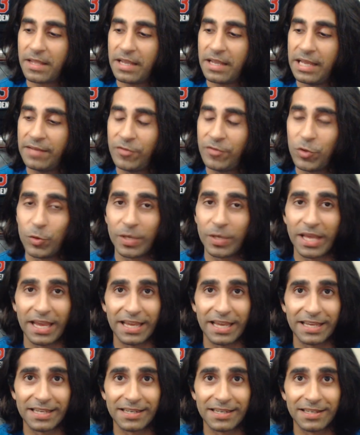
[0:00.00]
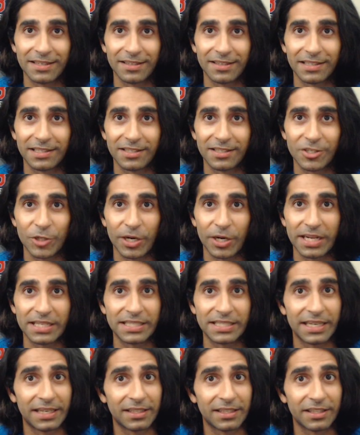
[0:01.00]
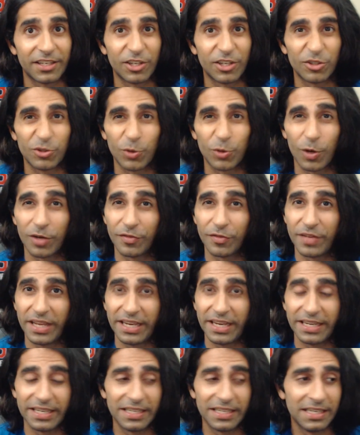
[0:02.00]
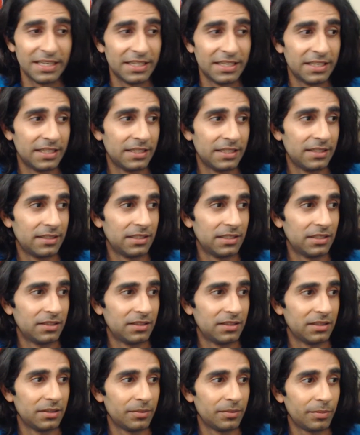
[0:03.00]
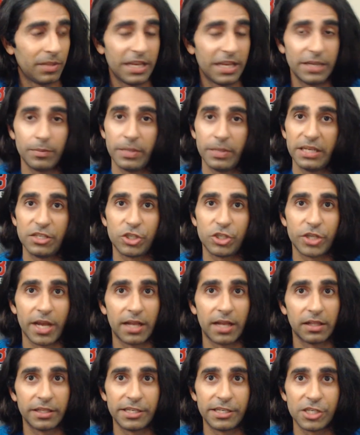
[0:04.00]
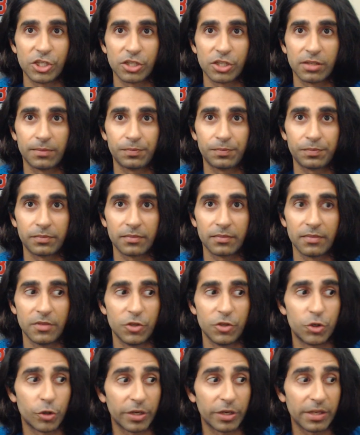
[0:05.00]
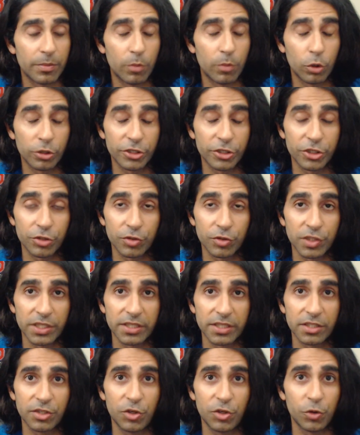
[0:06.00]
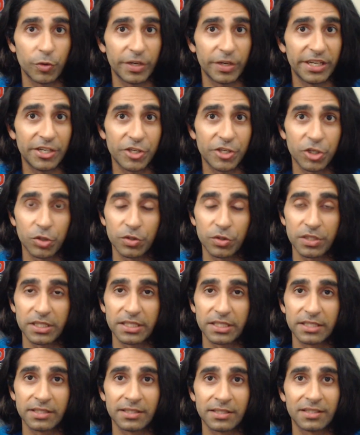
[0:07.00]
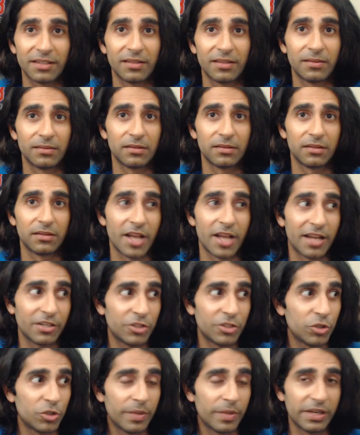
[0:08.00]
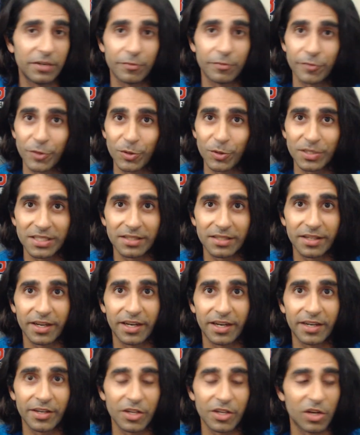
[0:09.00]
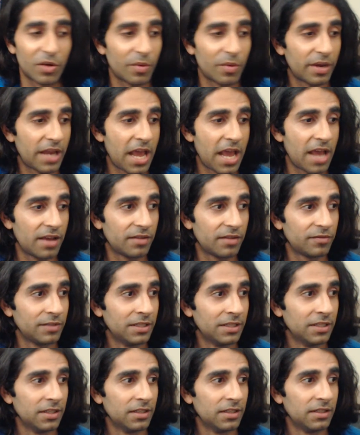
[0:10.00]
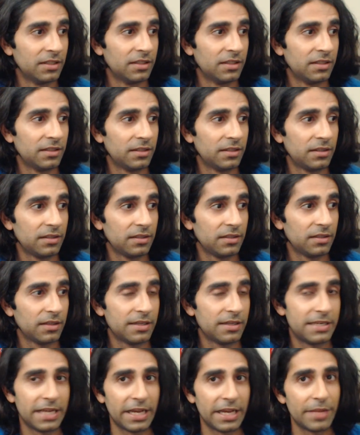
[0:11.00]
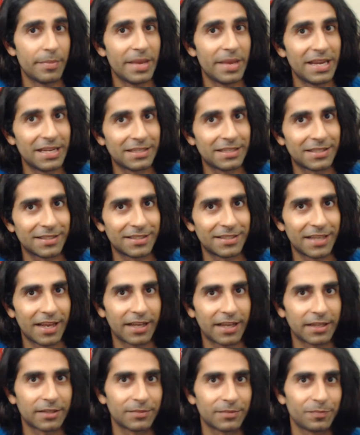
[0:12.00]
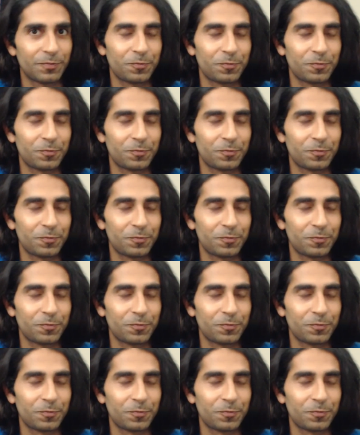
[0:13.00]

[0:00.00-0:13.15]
If you can, try to take a little 12-day plant-based challenge. Drink more juices, green juices, not too many fruits in there. You don't want to have a diabetes attack.